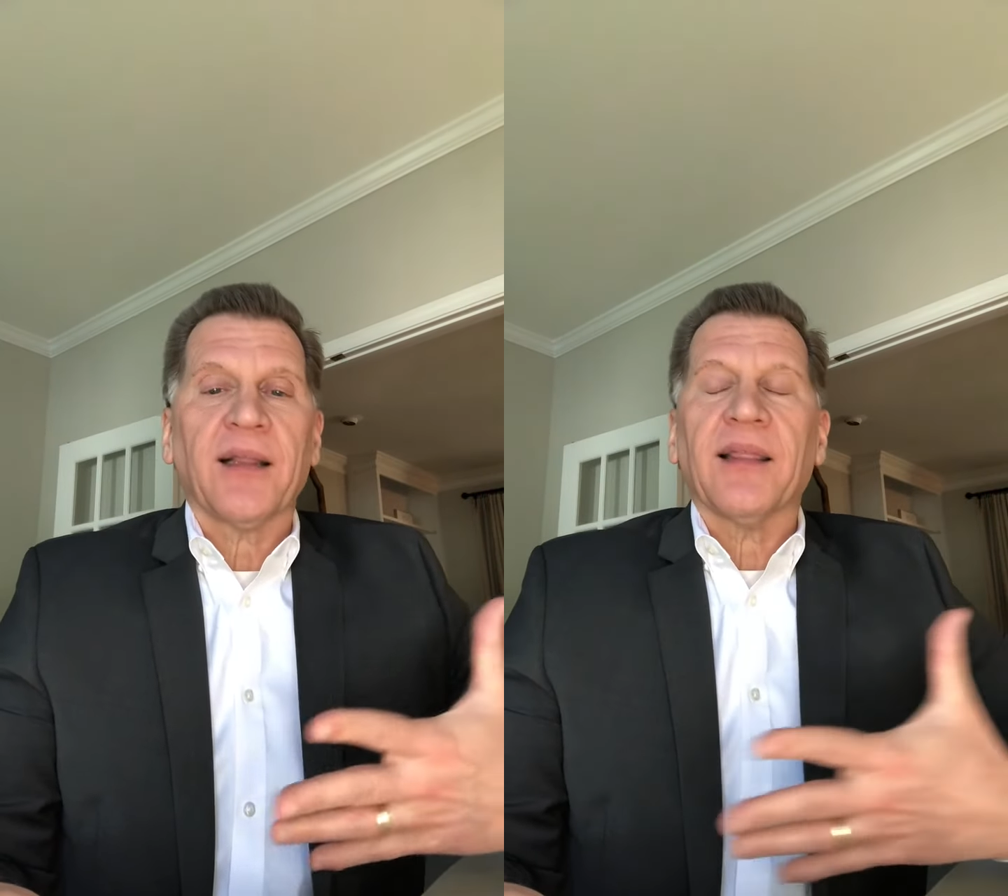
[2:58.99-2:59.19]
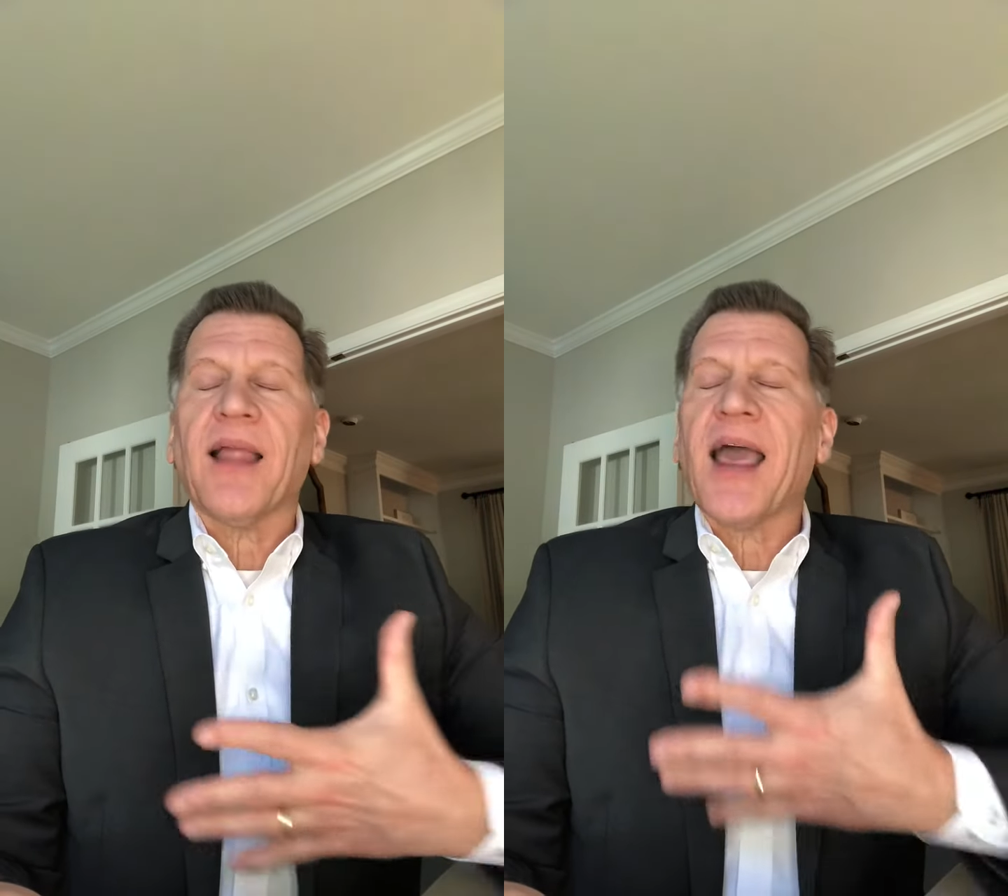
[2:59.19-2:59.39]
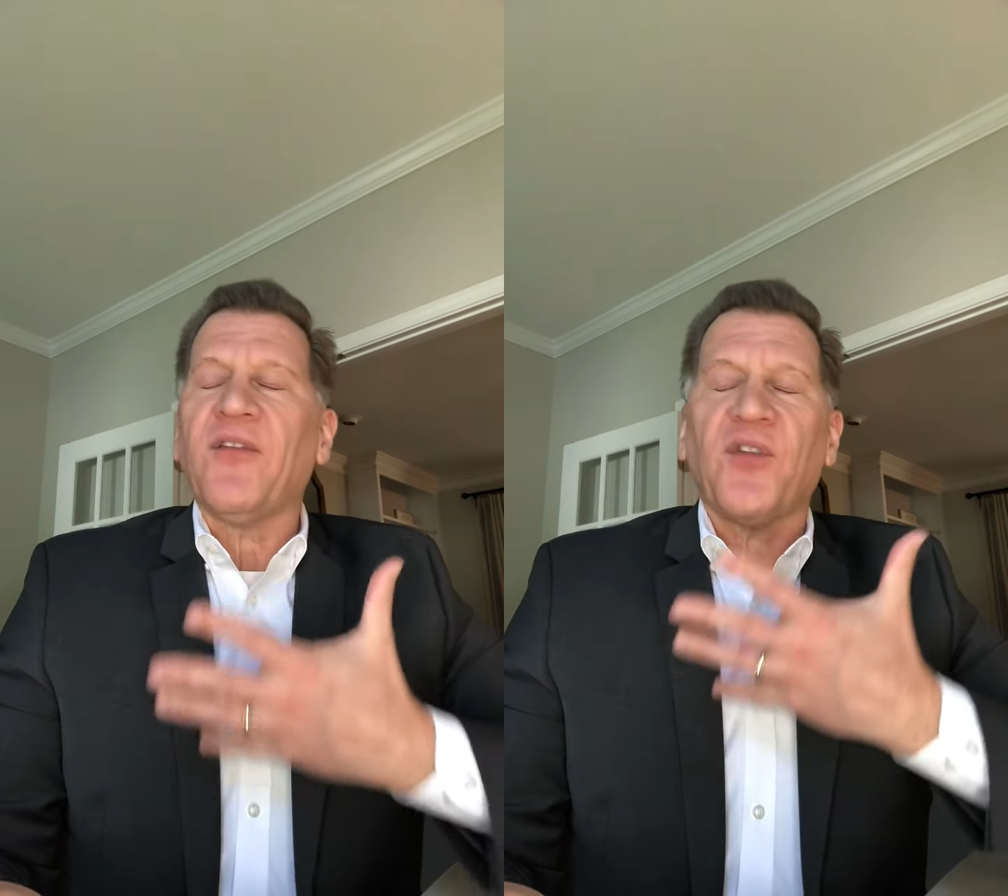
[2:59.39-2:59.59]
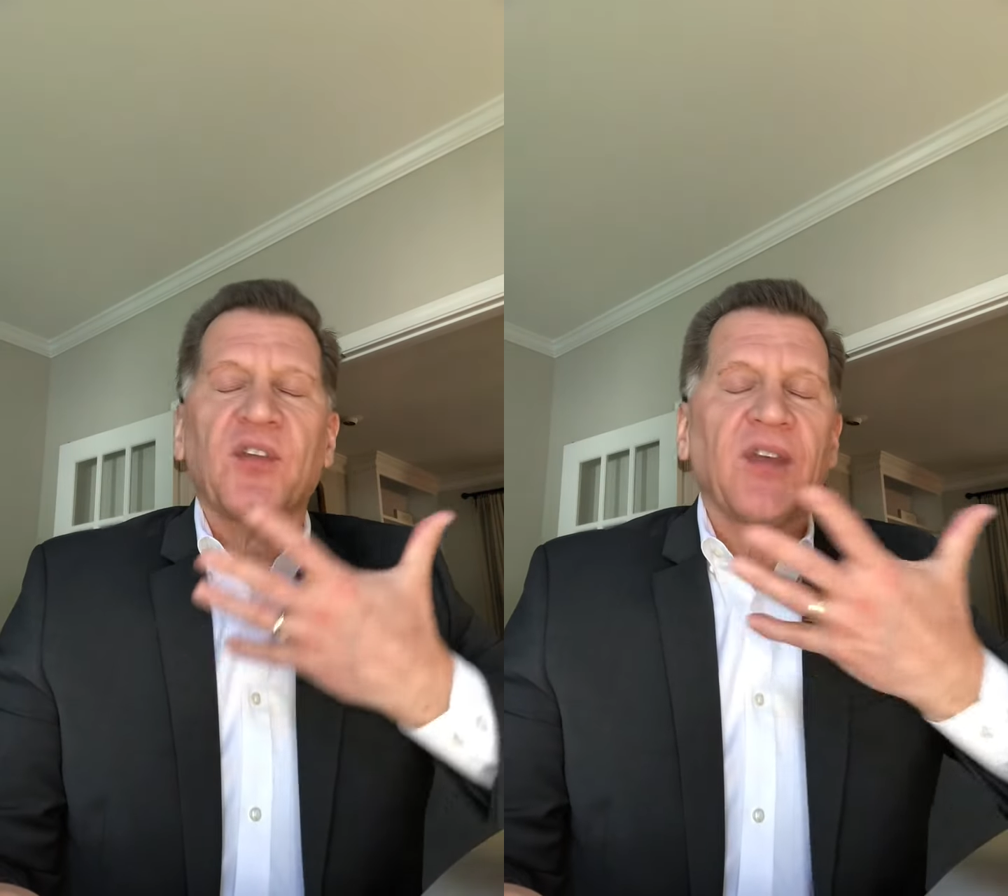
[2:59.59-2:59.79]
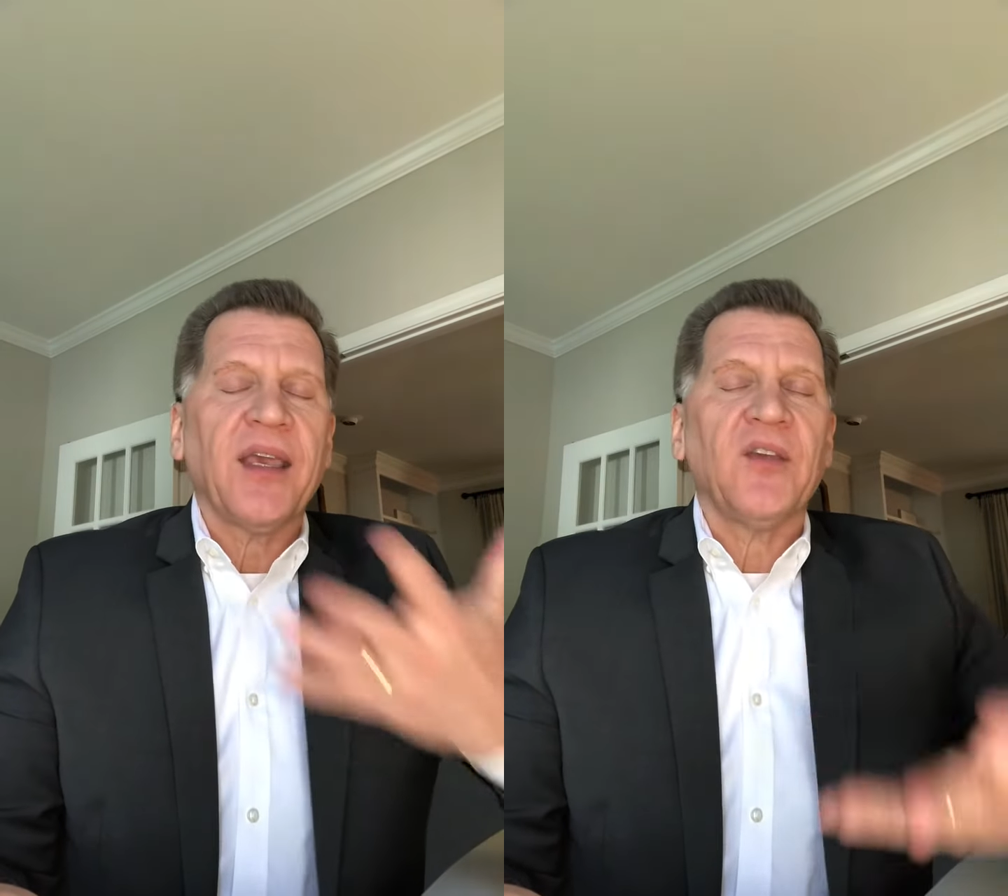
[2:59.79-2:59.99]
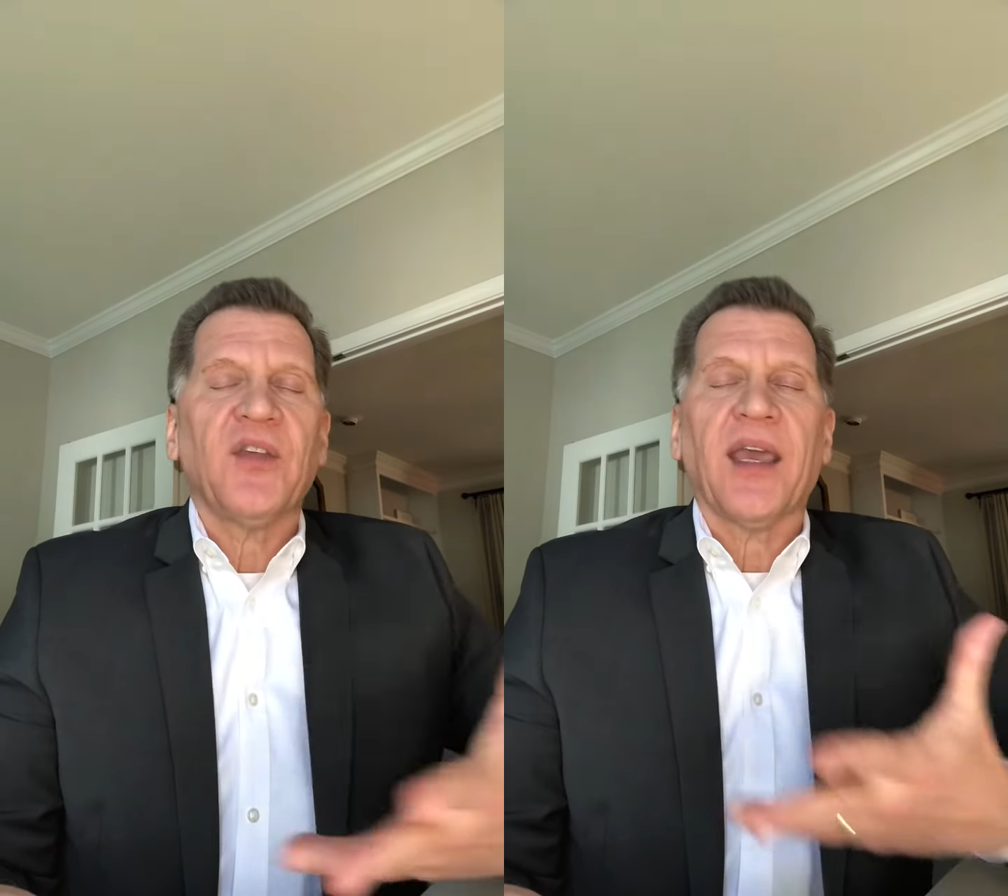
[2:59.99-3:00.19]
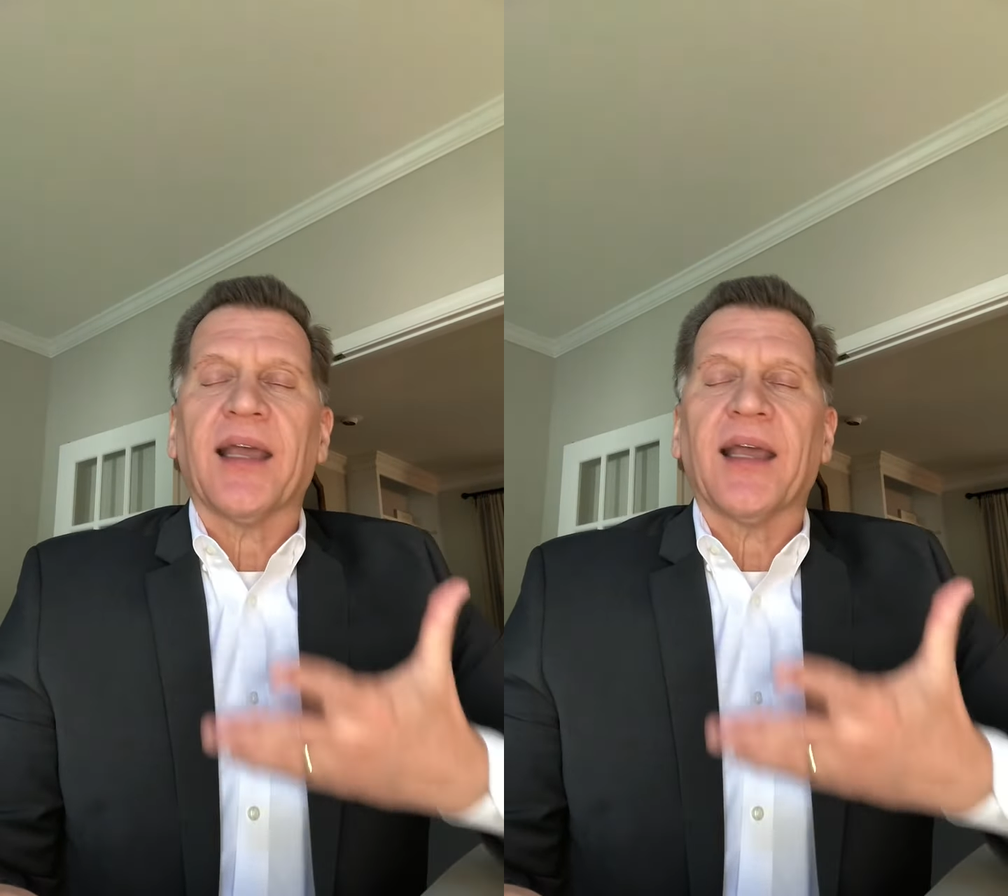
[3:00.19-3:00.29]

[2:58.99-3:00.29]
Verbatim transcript: life is easy